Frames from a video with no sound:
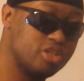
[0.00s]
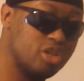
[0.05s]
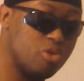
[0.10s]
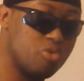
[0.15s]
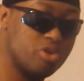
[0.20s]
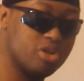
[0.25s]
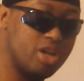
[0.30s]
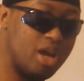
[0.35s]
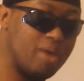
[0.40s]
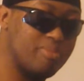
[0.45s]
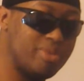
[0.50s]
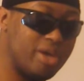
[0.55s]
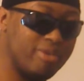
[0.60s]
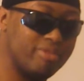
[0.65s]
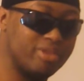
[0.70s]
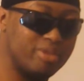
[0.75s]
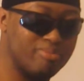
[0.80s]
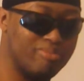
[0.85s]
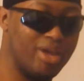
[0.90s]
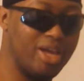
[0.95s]
would not be able to
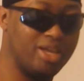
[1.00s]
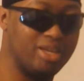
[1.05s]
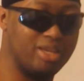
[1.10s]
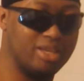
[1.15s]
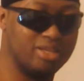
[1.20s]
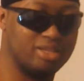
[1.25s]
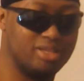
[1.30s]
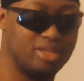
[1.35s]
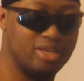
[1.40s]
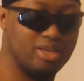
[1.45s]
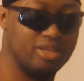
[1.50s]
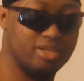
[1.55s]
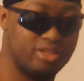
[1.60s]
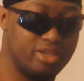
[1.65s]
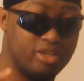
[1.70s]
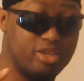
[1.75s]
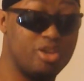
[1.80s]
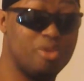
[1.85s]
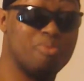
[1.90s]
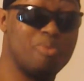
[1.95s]
make it to
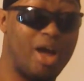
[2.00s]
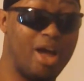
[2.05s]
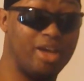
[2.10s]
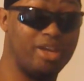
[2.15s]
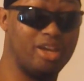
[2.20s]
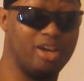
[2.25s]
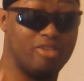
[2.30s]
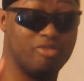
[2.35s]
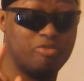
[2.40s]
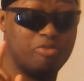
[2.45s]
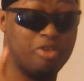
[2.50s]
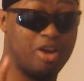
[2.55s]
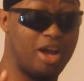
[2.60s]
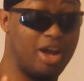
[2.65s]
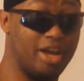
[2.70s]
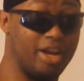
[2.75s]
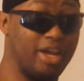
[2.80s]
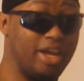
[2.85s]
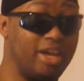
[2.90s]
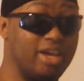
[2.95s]
UPIKE on
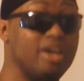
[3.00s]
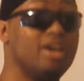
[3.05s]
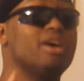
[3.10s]
Friday.